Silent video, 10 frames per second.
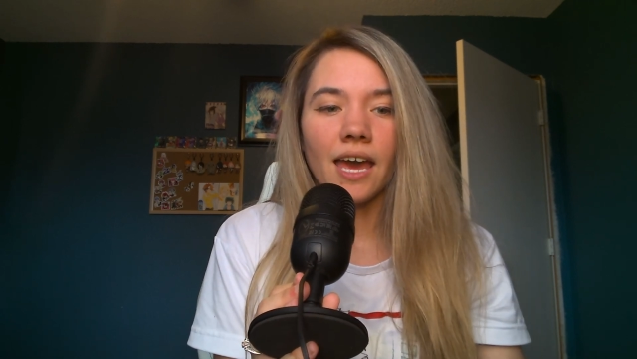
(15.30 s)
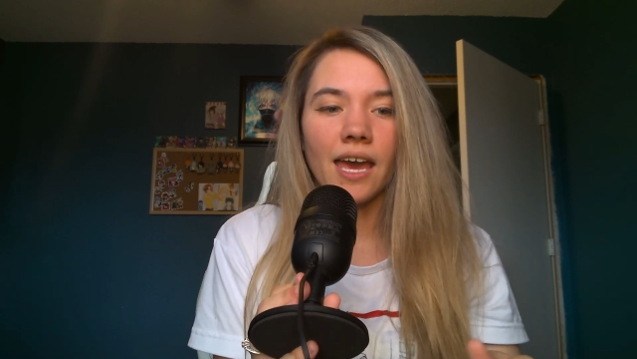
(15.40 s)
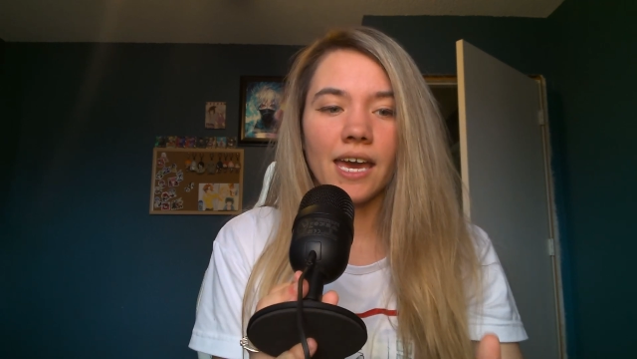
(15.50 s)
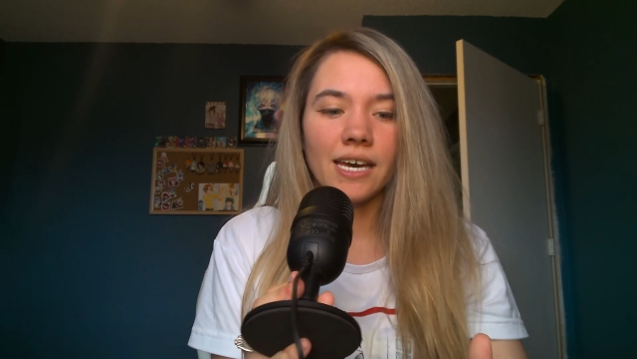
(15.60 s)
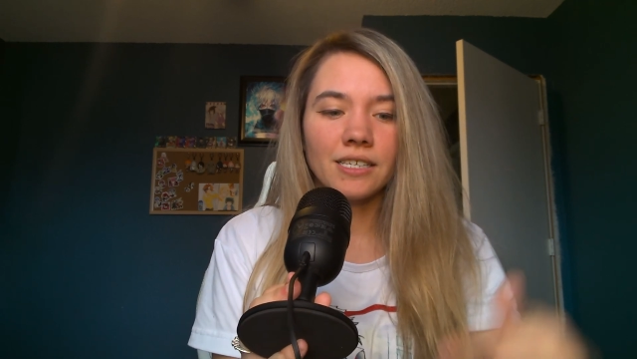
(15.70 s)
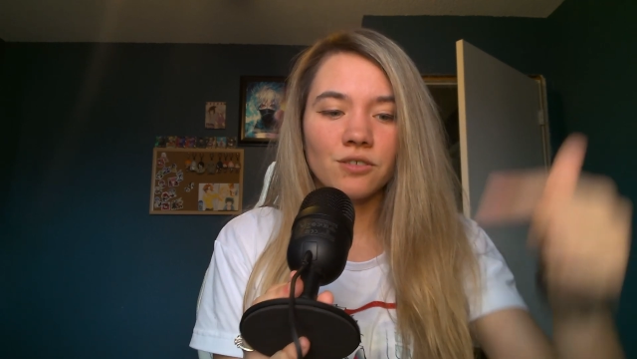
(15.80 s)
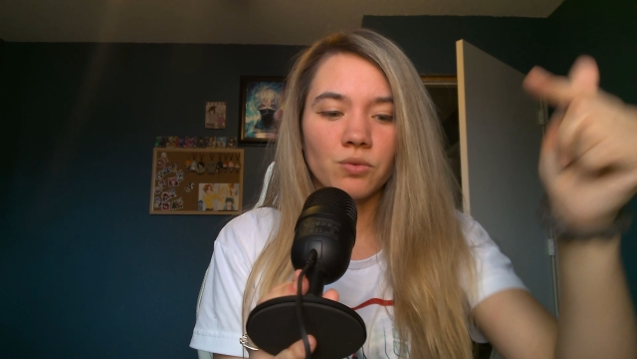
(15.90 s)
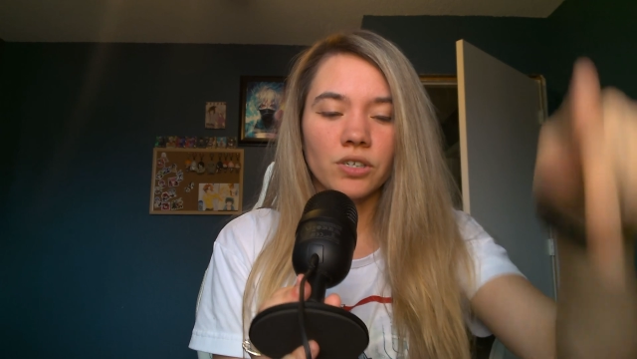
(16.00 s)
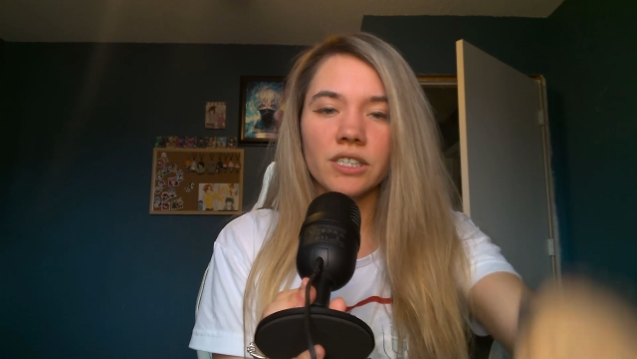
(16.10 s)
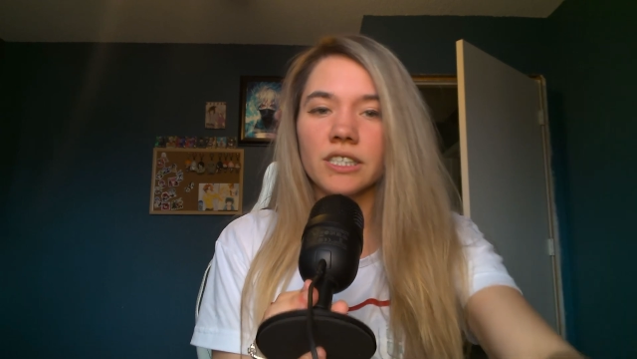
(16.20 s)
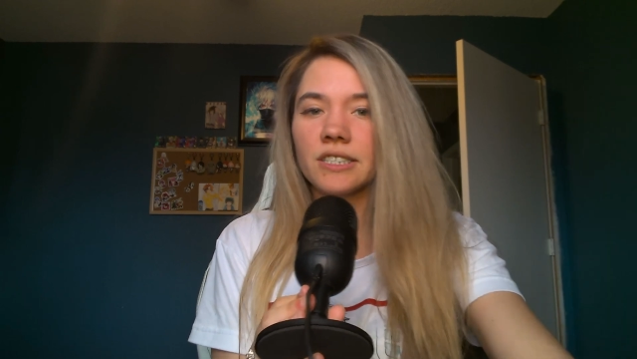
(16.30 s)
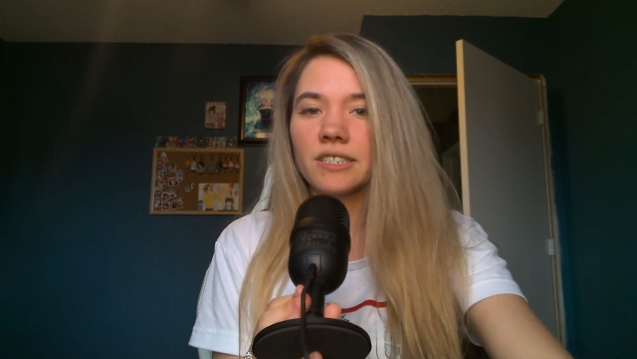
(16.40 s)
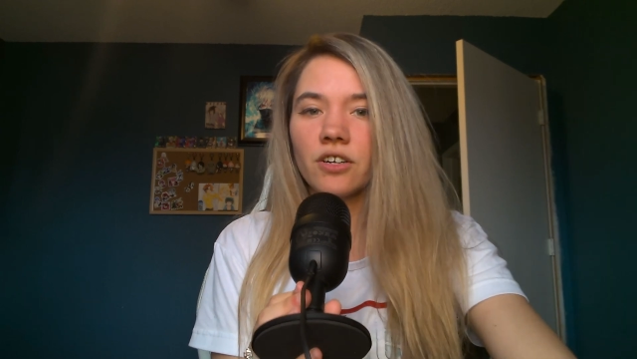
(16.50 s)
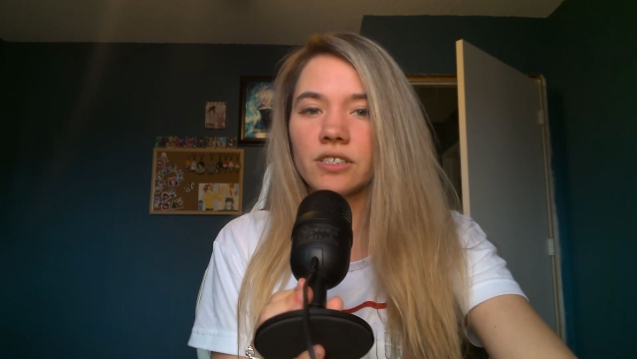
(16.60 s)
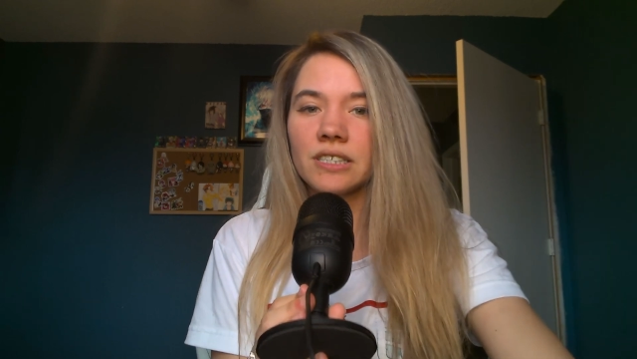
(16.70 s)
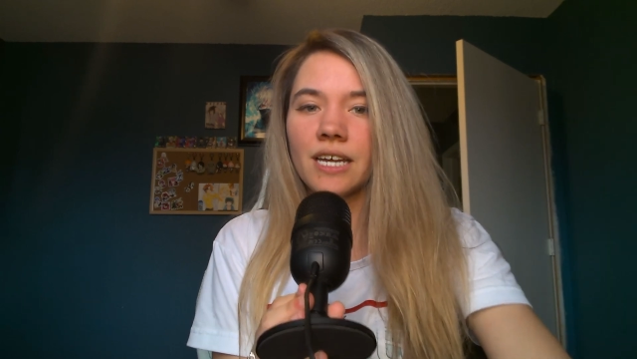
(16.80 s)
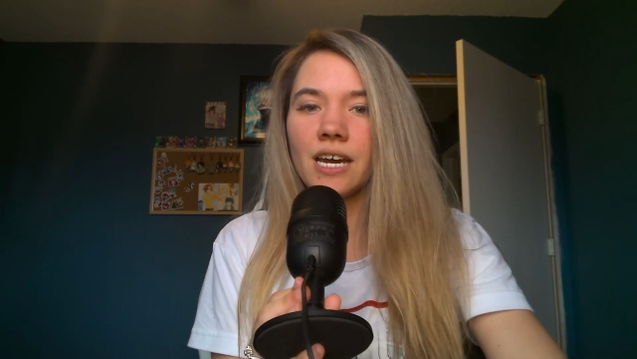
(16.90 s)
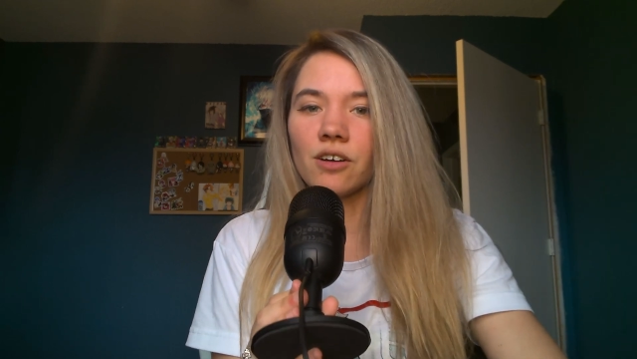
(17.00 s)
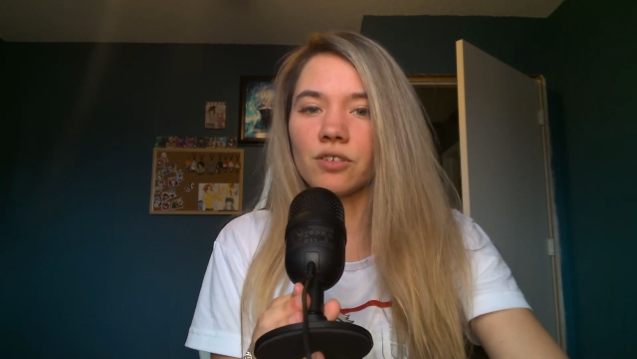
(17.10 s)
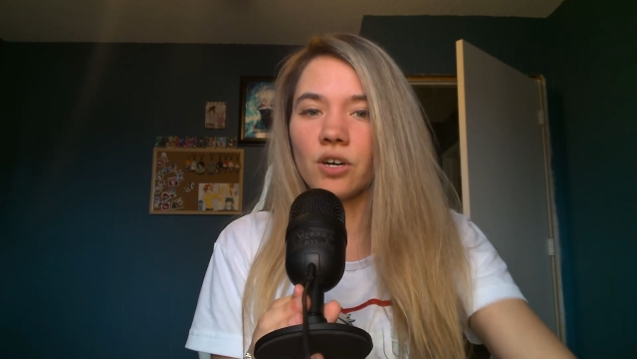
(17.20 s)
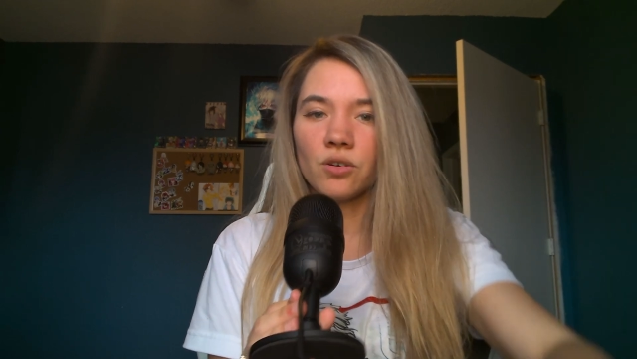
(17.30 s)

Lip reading: and we're going to get started now.